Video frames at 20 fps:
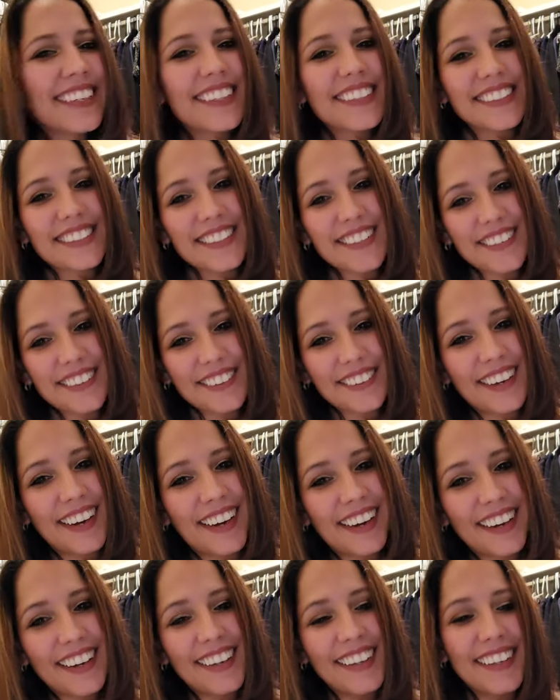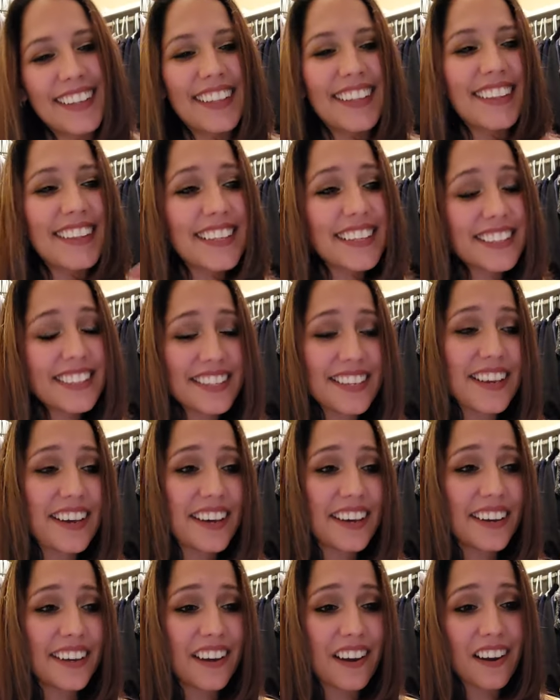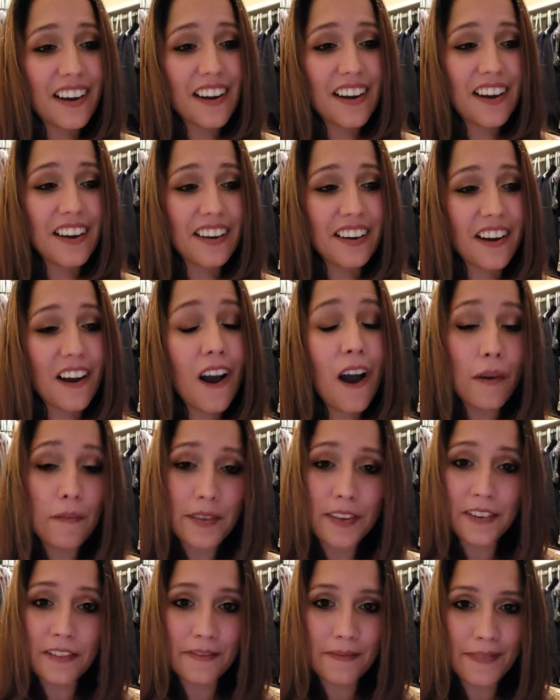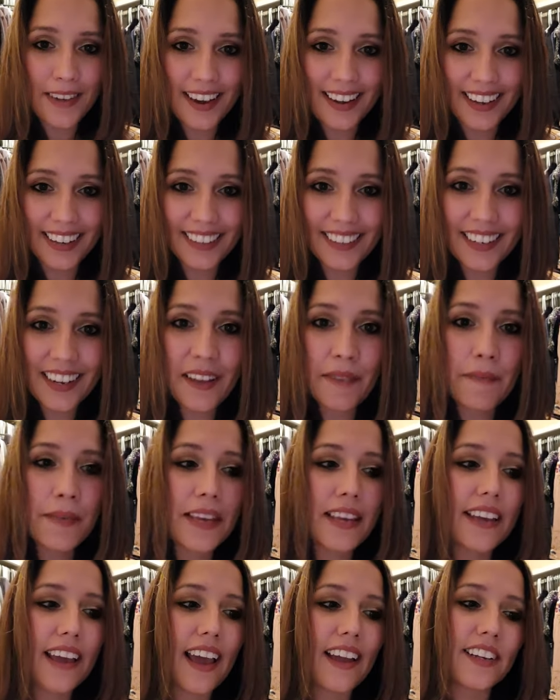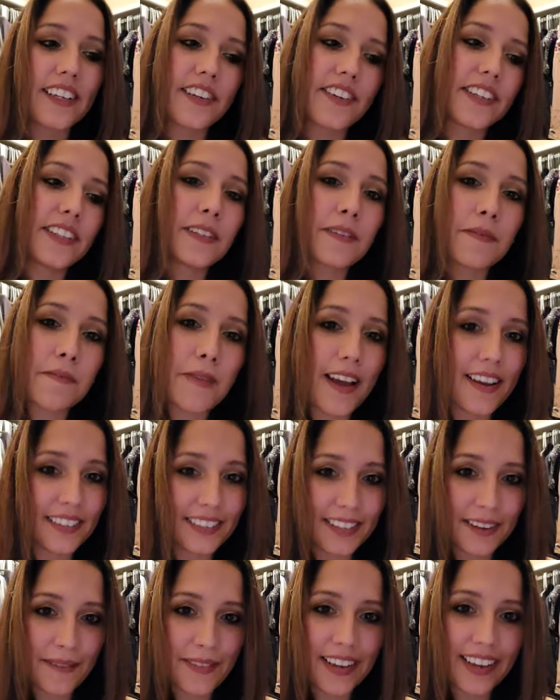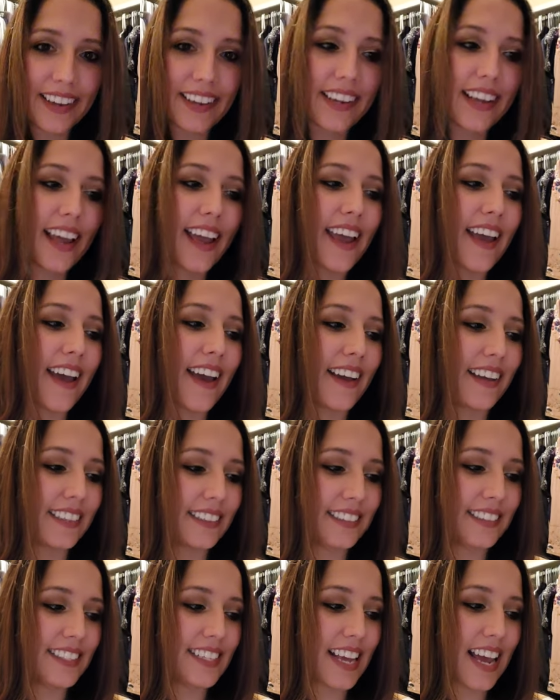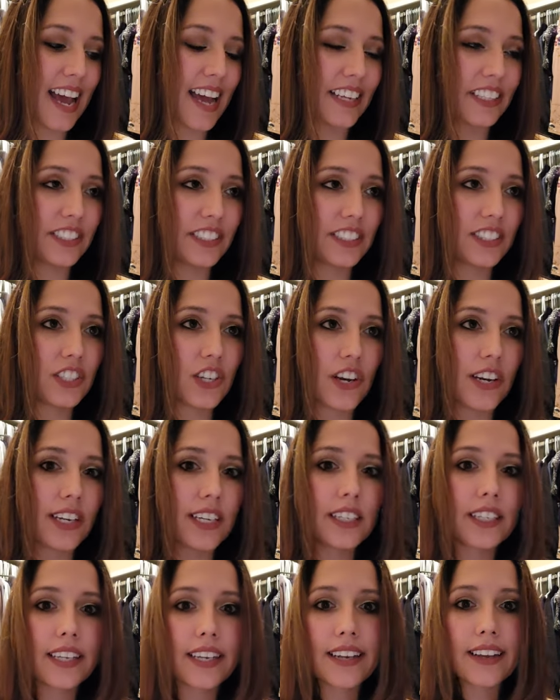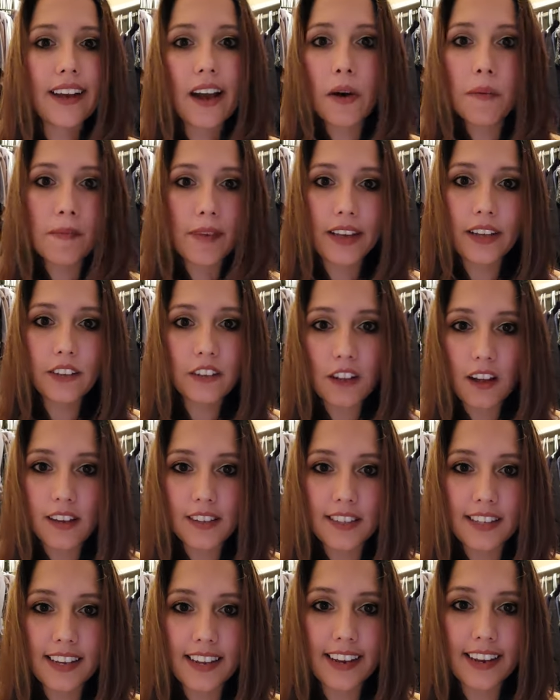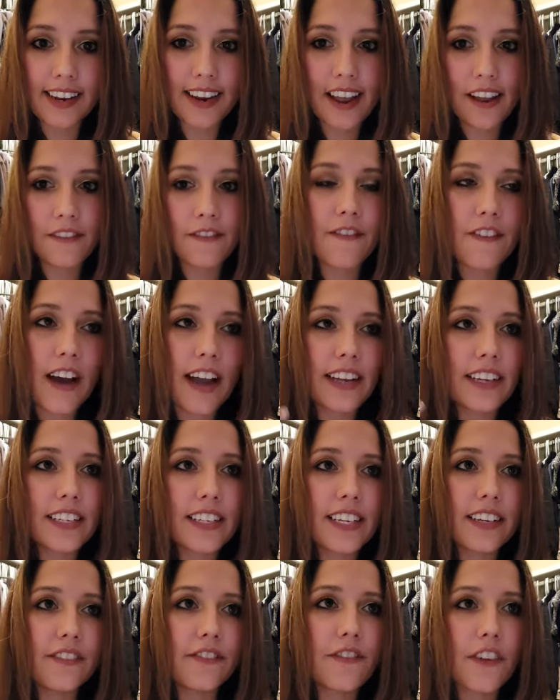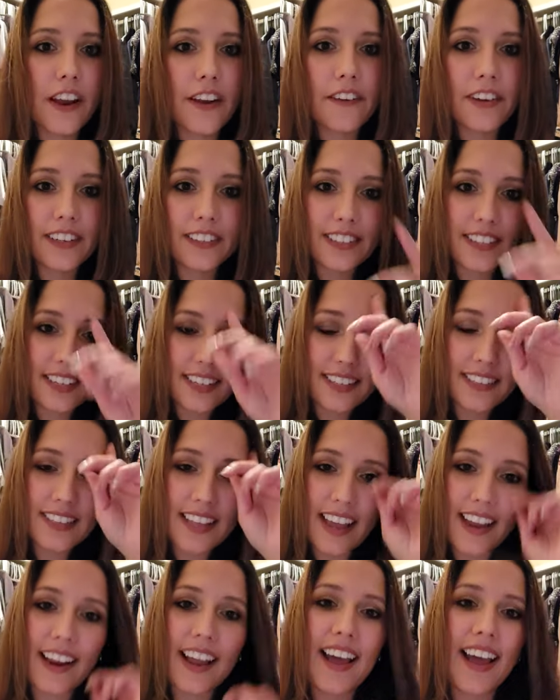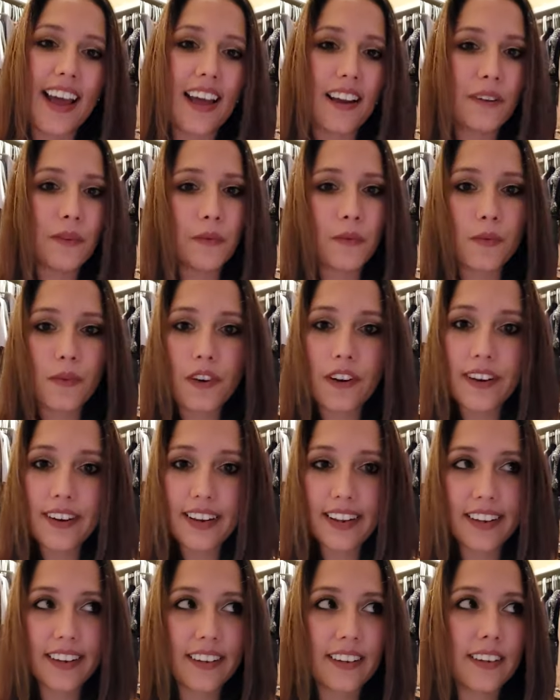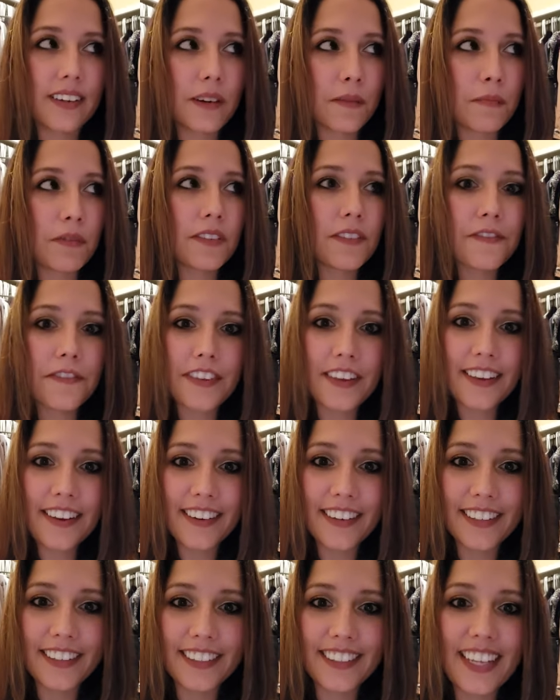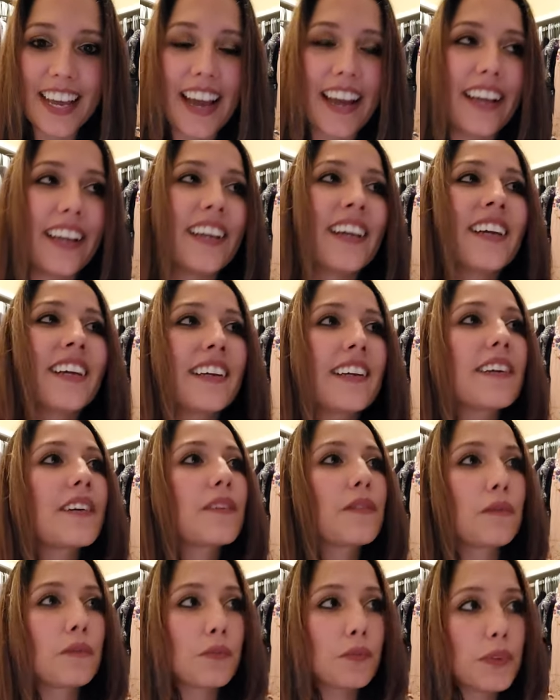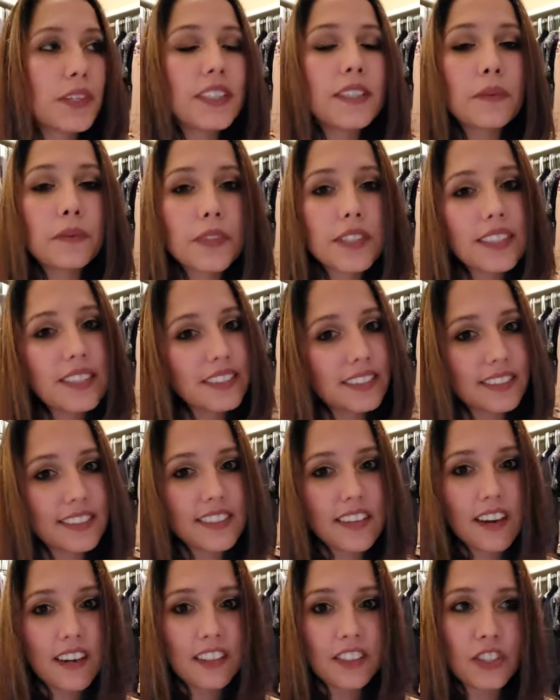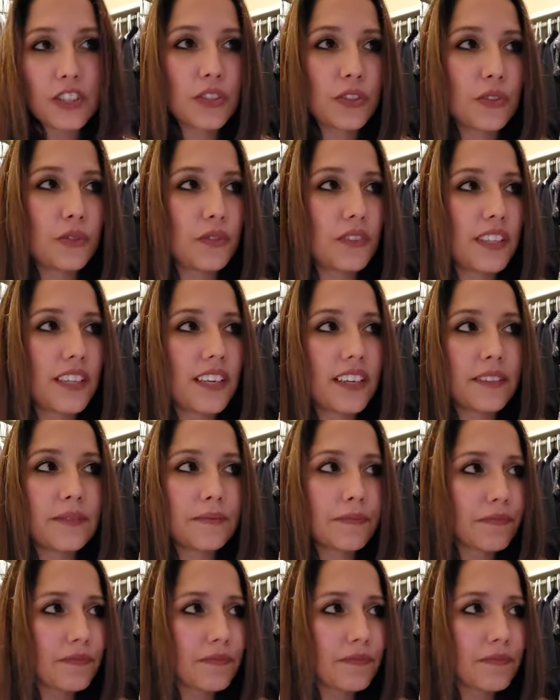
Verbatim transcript: So uh, this uh, hobby of mine began during the pandemic, and I just started cleaning out my closet and finding fragrances that I hadn't worn in a couple of years. I really, really stuck to the